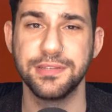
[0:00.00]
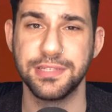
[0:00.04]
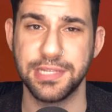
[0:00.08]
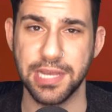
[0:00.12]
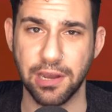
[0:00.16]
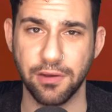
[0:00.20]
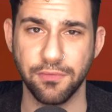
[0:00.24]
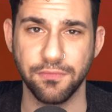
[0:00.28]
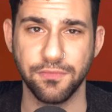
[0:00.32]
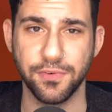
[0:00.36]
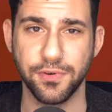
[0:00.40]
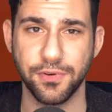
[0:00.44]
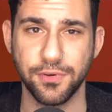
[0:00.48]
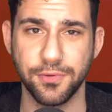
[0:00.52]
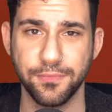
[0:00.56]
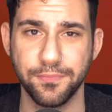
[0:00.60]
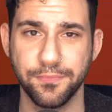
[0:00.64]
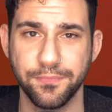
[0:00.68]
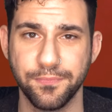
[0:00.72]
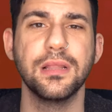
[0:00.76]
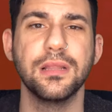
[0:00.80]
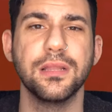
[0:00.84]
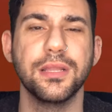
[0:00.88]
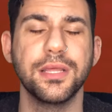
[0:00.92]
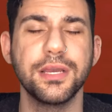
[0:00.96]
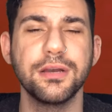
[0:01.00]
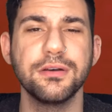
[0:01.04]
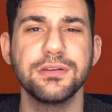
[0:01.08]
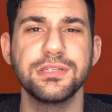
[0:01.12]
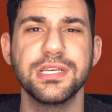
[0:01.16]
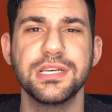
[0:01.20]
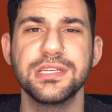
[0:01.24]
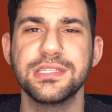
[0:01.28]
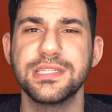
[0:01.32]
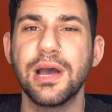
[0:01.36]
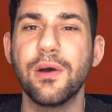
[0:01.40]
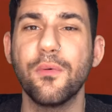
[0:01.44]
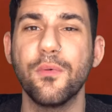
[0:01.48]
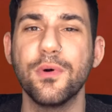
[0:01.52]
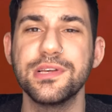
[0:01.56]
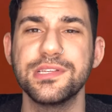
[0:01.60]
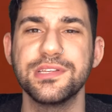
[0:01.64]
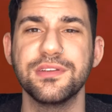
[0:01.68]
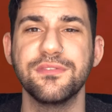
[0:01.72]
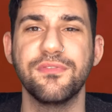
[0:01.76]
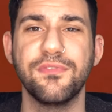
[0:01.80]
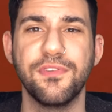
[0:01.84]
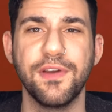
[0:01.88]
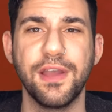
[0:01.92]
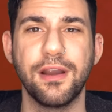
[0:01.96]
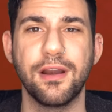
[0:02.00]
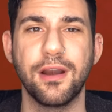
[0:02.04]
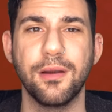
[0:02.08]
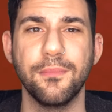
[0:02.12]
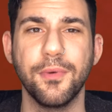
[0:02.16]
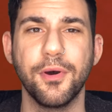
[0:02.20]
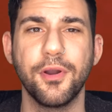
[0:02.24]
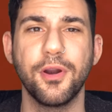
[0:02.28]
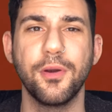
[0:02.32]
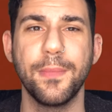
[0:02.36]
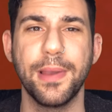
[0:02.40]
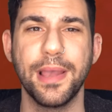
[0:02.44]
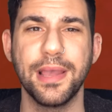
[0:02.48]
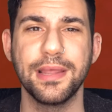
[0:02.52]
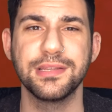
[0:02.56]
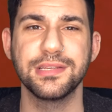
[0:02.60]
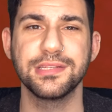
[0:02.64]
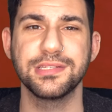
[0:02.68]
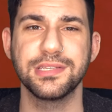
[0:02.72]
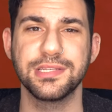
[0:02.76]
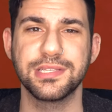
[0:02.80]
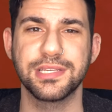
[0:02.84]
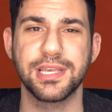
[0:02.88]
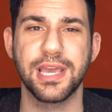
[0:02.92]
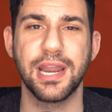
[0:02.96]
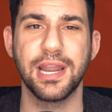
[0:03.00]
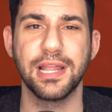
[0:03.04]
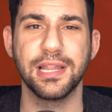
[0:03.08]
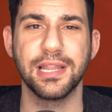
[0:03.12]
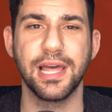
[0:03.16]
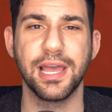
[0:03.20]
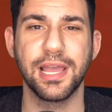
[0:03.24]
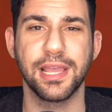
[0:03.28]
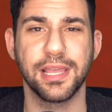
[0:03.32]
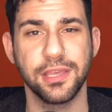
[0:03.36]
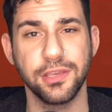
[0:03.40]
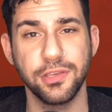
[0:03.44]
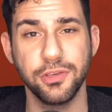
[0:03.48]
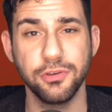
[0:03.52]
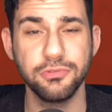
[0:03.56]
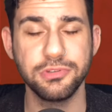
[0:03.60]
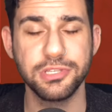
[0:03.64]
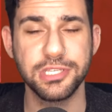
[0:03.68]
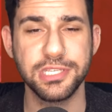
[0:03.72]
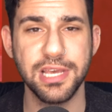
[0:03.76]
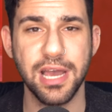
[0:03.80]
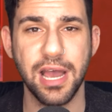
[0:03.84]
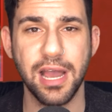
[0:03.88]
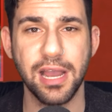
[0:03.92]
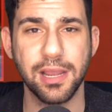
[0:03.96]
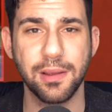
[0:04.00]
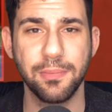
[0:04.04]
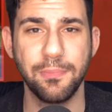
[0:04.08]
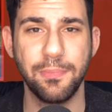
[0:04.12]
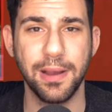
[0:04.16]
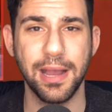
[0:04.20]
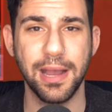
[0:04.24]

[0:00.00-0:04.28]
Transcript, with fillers: doubtful. Leo says that wasn't fair, Motor Mantis is kind of like, You suck,